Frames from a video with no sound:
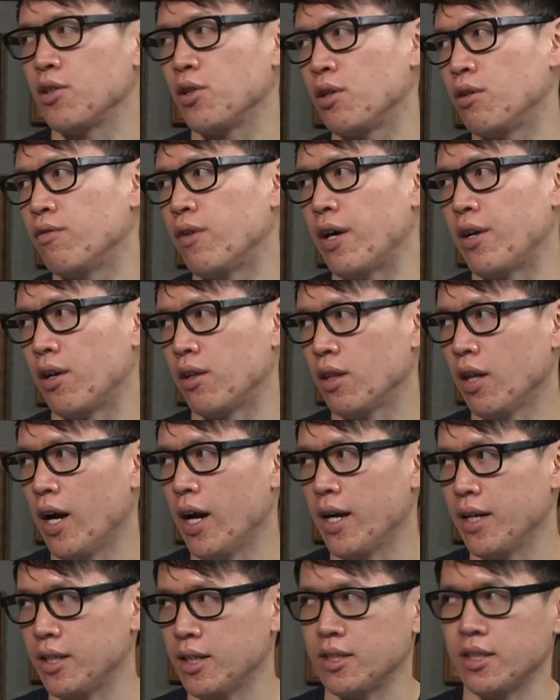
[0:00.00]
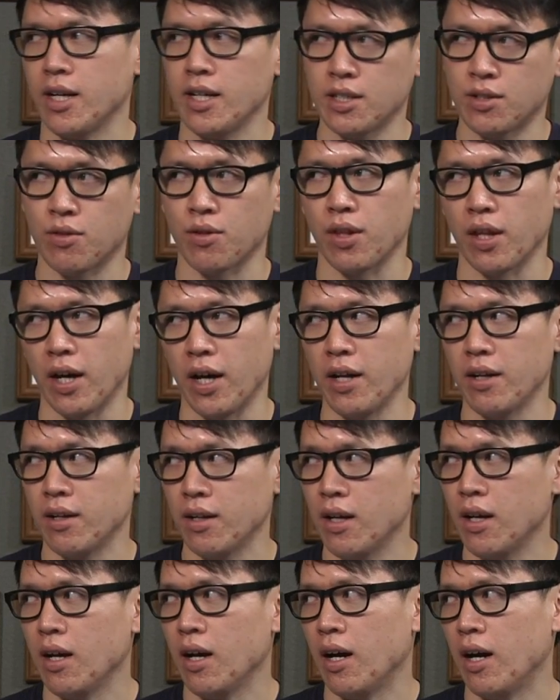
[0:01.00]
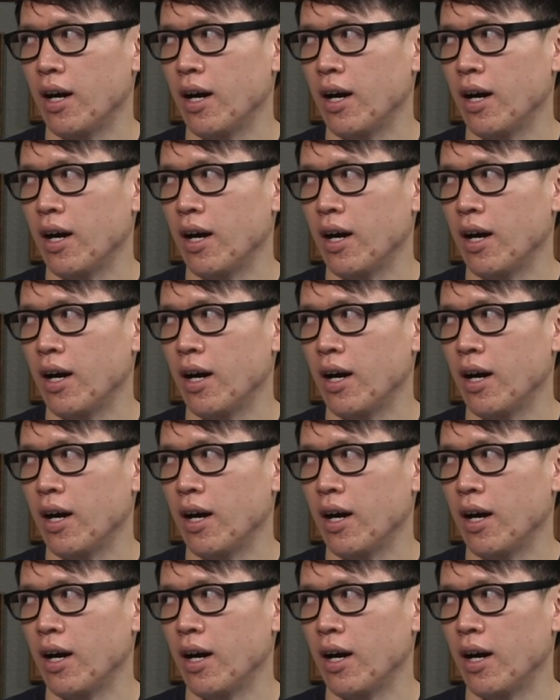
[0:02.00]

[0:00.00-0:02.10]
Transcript: you can find online. There are multiple test tests.